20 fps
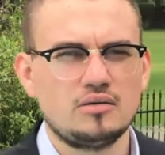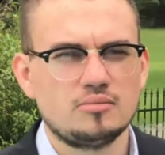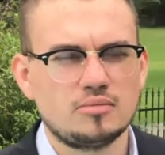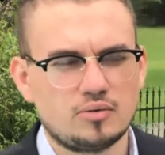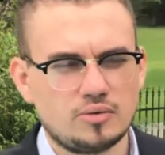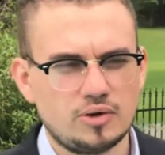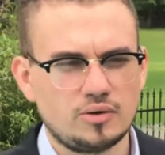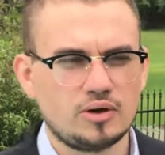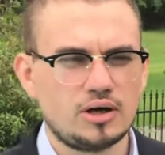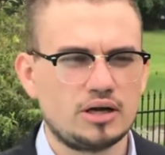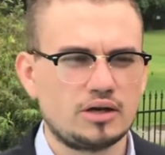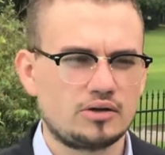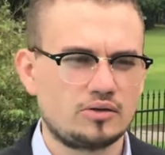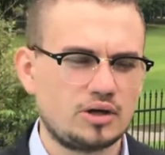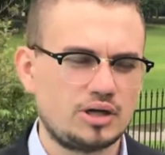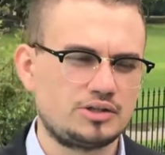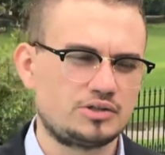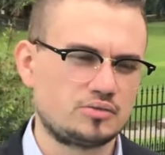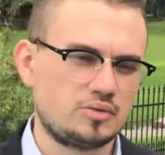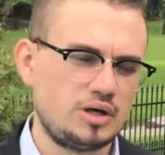but we were at a
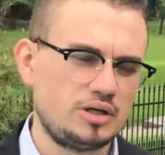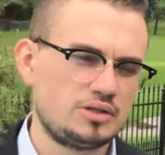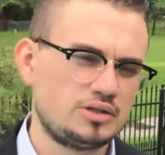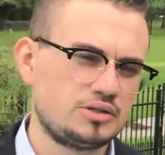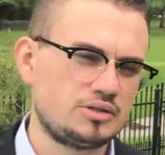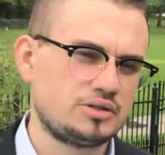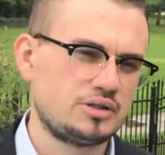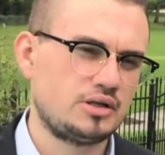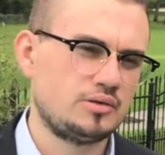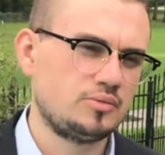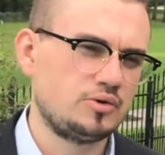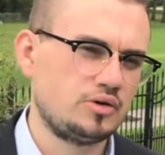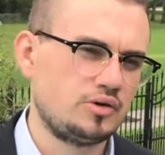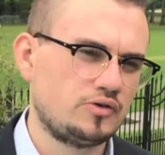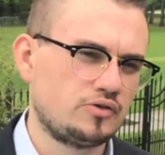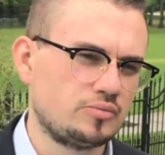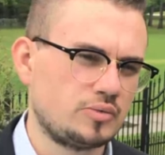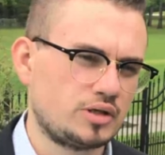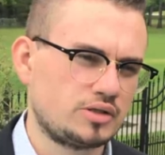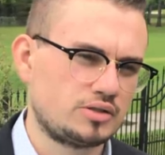graduation ceremony
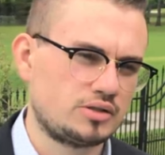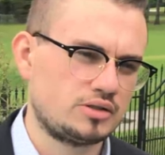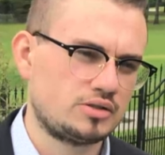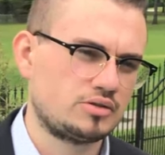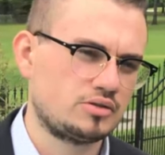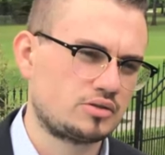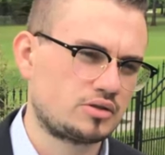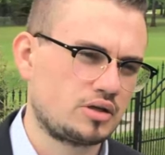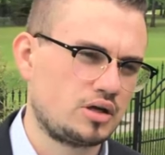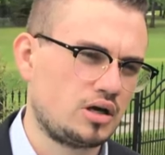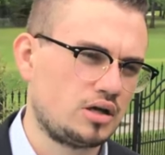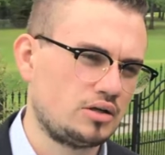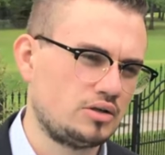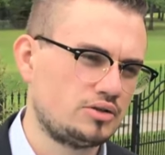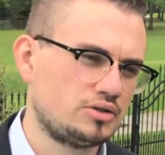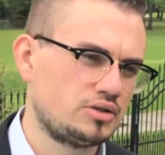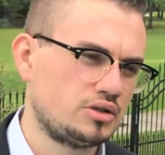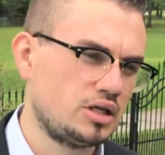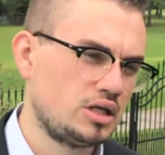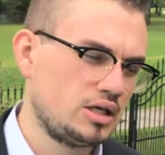for my sister's
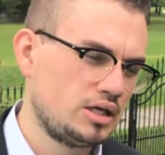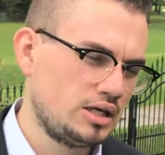college,